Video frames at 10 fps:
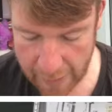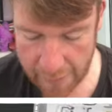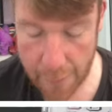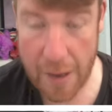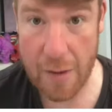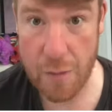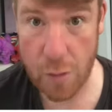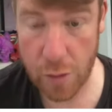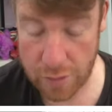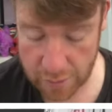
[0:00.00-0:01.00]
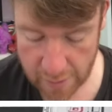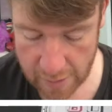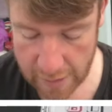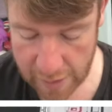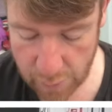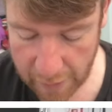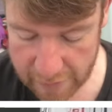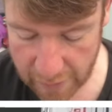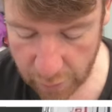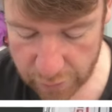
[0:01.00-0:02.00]
and the Mary Rose, as well as
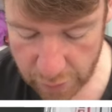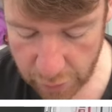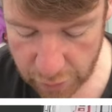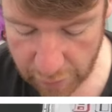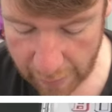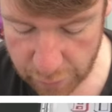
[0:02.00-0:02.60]
the London Underground